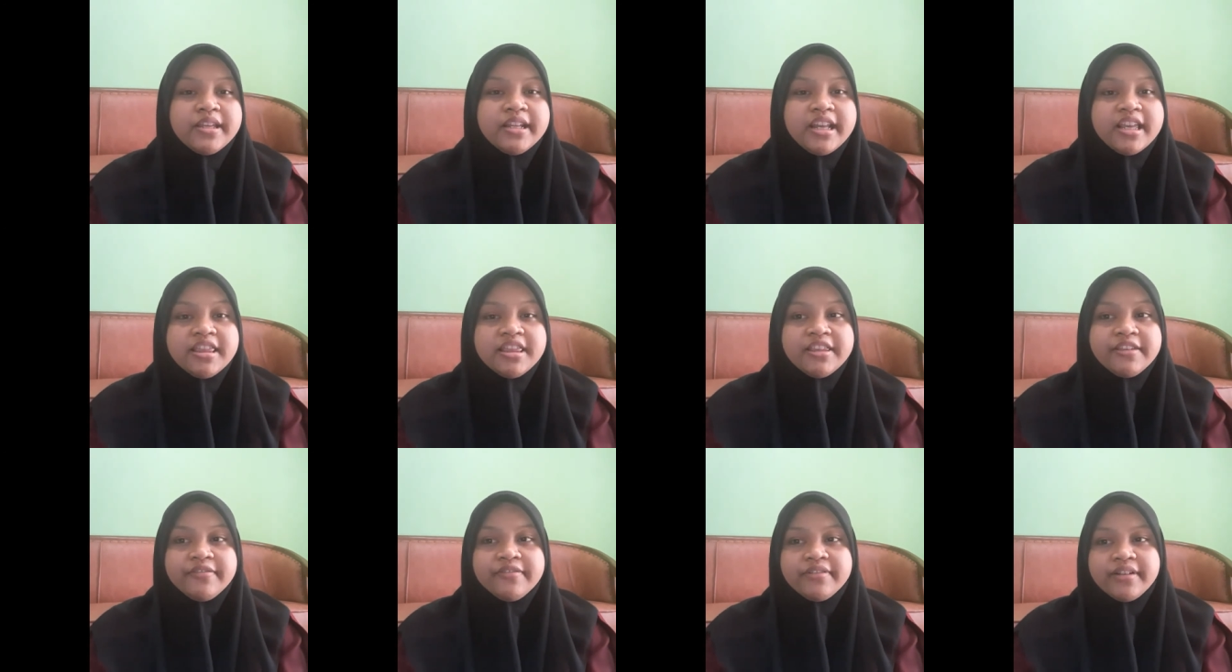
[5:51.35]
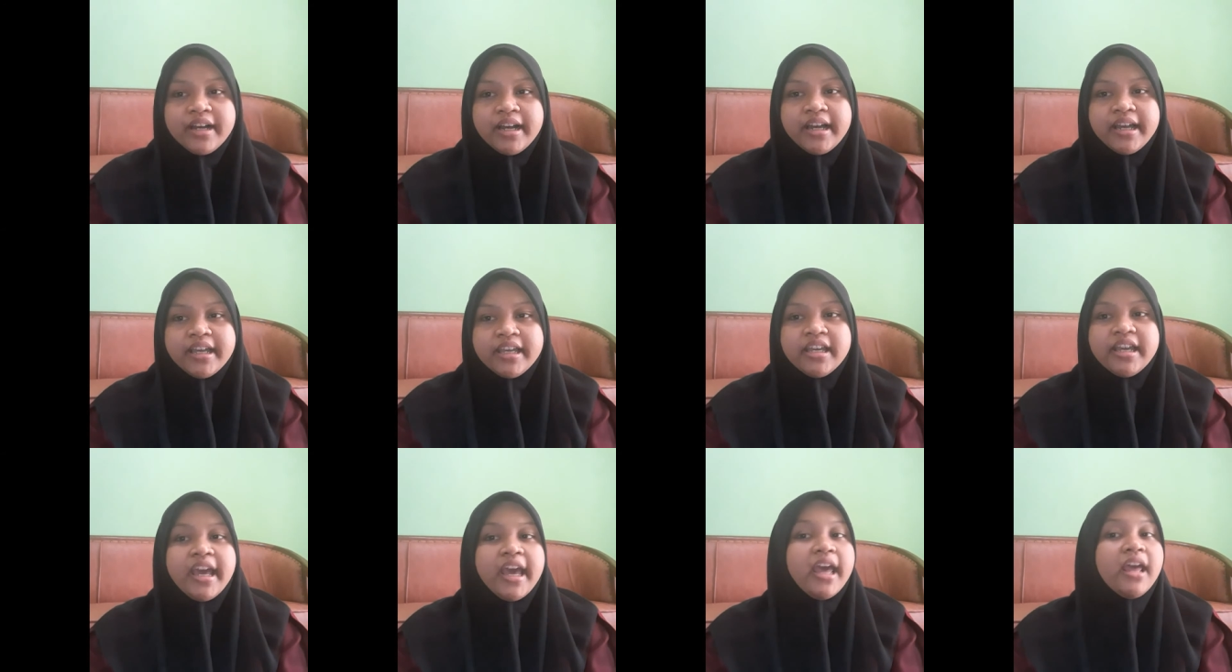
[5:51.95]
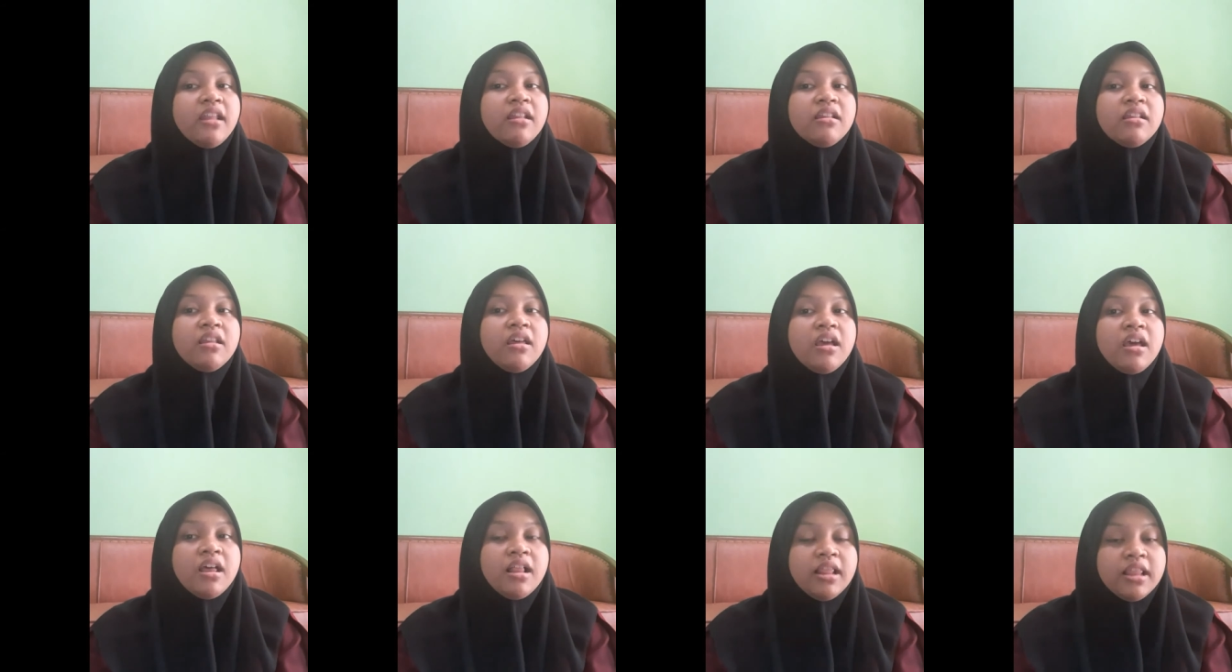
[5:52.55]
identifying and
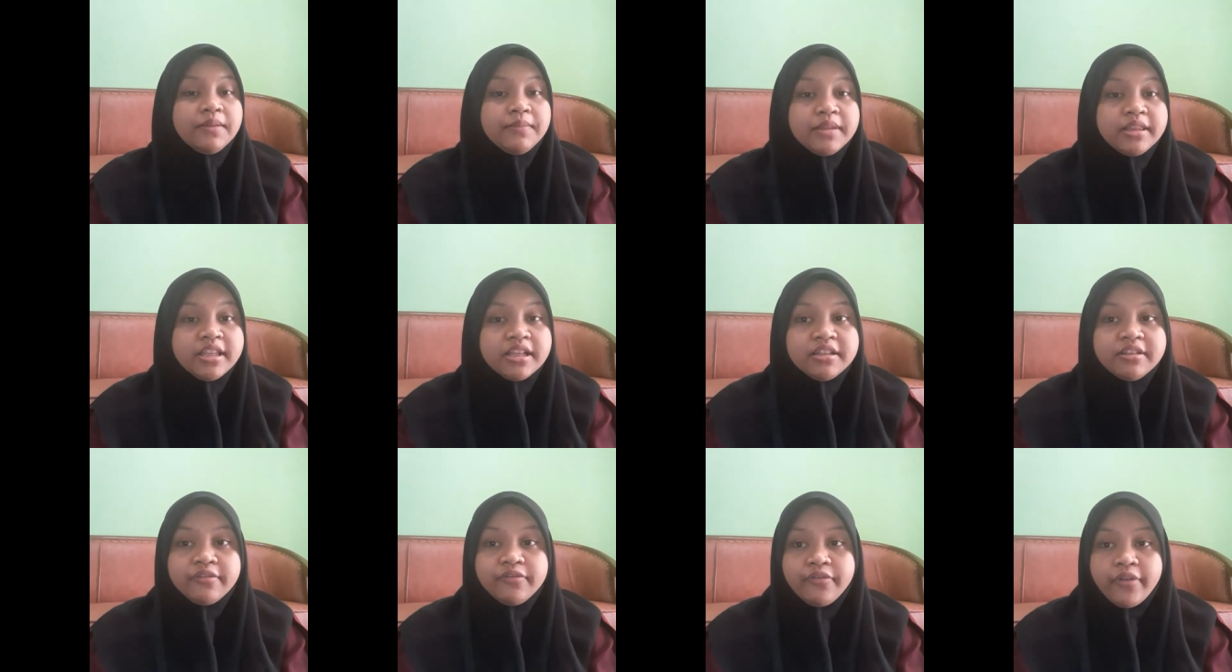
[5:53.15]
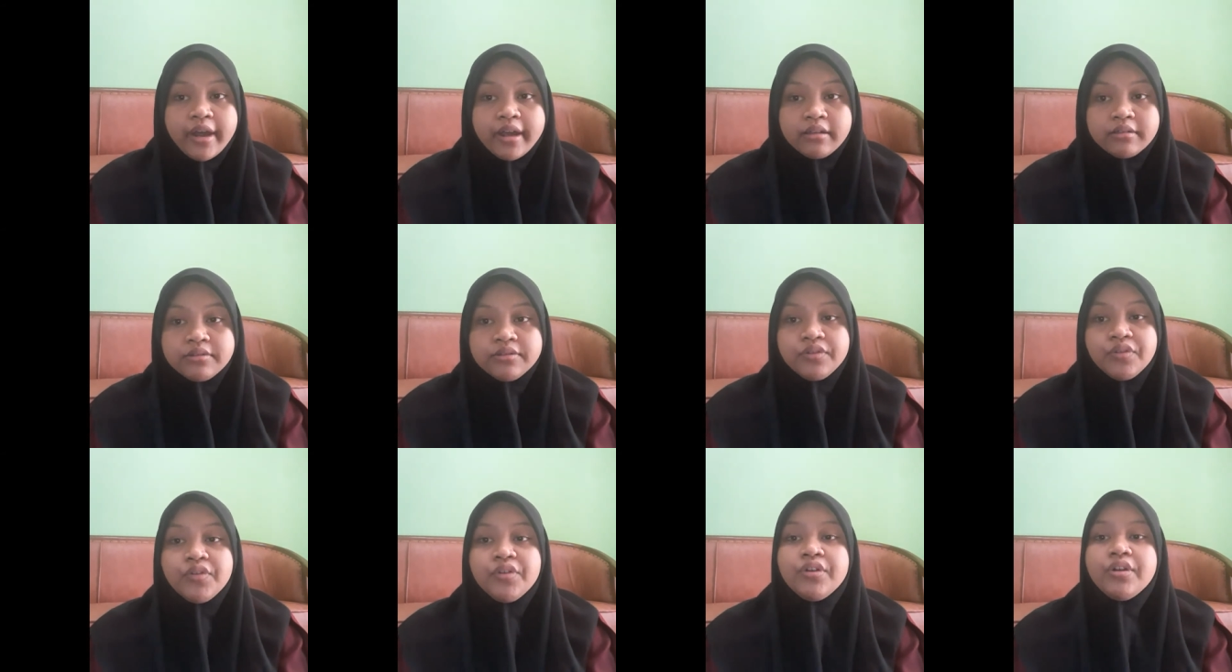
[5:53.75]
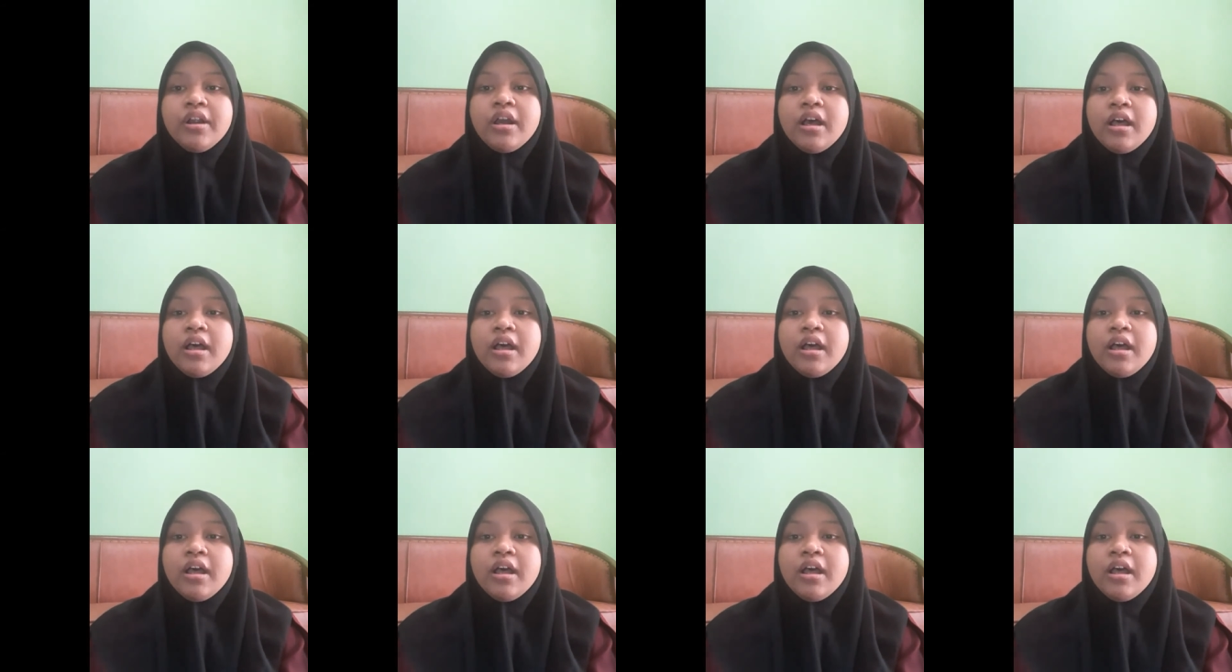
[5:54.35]
limiting the factor,